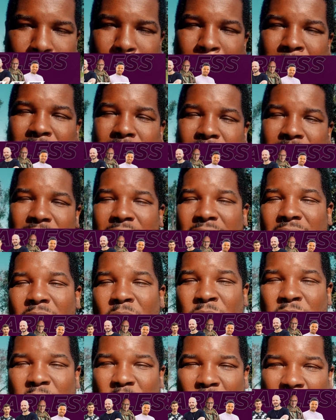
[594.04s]
But
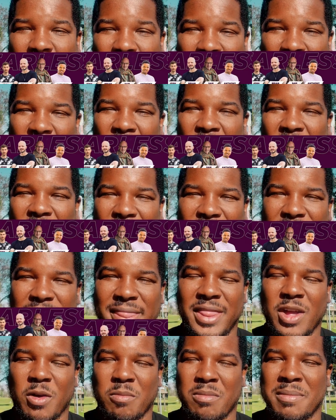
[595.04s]
on a call,
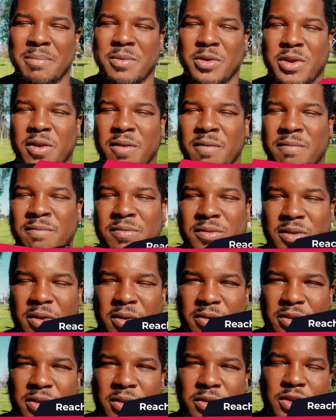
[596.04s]
They'll remember your,
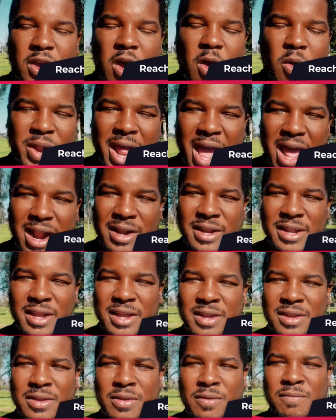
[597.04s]
your, your
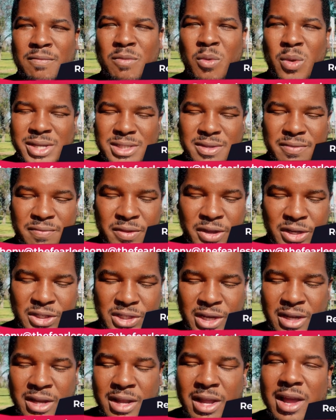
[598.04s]
tonality, your voice
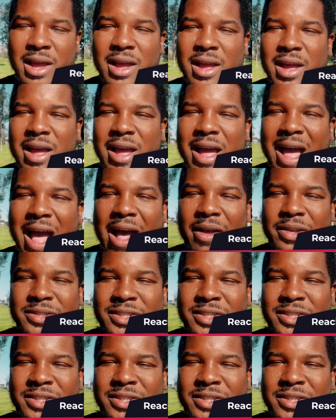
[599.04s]
inflection, how